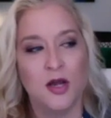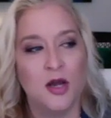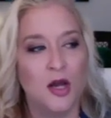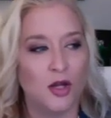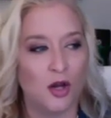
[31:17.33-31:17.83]

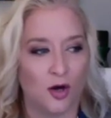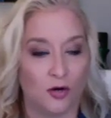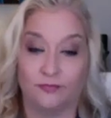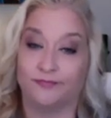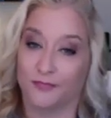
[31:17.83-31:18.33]
Exactly. You
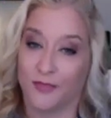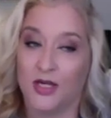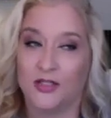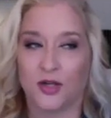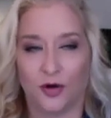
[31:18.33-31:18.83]
know,
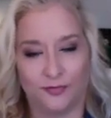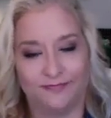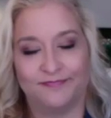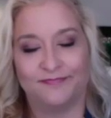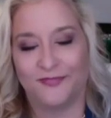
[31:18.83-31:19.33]
so
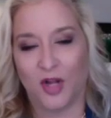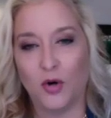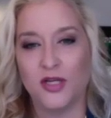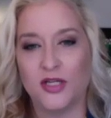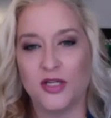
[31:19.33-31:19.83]

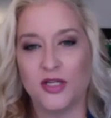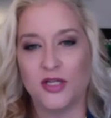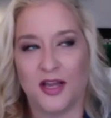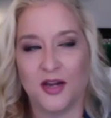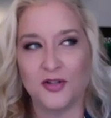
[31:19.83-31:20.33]
notice I
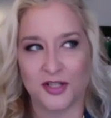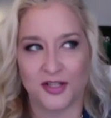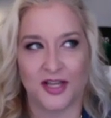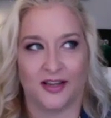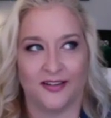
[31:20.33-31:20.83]
here's the
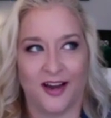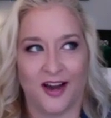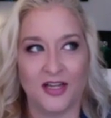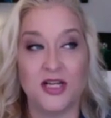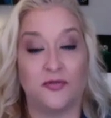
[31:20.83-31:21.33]
thing.
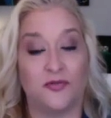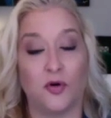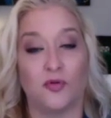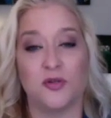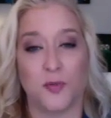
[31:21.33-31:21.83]
I take
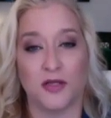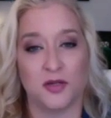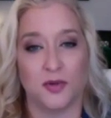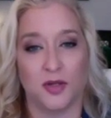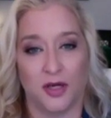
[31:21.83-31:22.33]
full
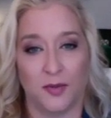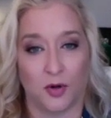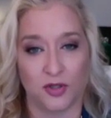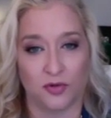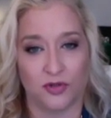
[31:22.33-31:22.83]
responsibility,
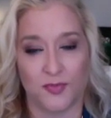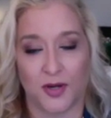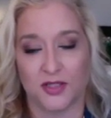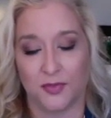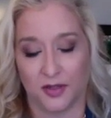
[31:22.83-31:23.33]
personal
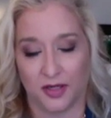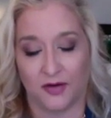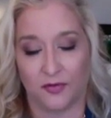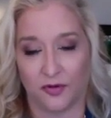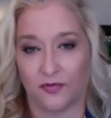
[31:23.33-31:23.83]
responsibility
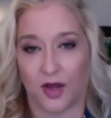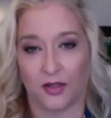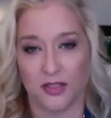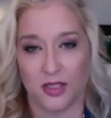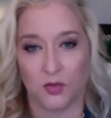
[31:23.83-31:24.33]
for the fact
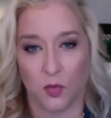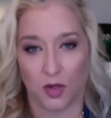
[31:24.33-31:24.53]
it didn't work.